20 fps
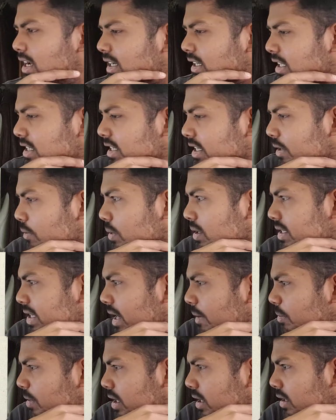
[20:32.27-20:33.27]
Let's see what's
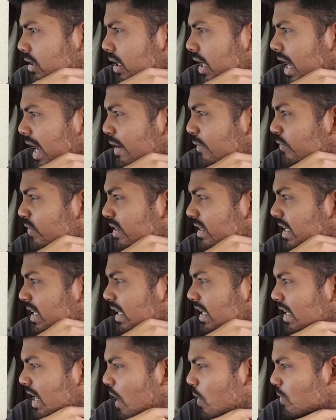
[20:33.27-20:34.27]
happening. Everything
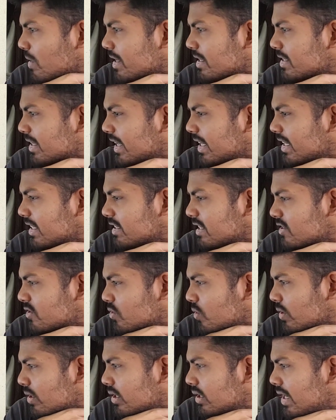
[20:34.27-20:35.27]
around it is getting
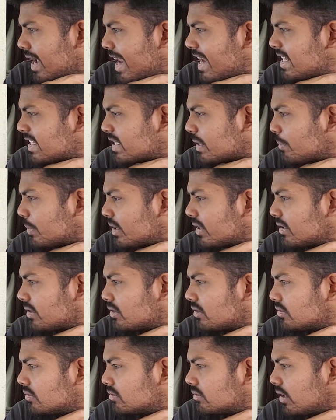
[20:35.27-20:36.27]
destroyed. Elizabeth.
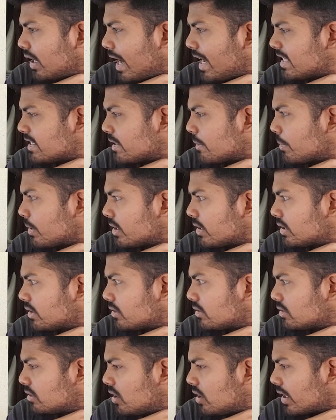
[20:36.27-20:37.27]
Elizabeth.
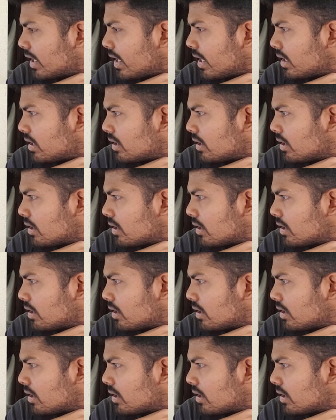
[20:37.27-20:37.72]
Okay.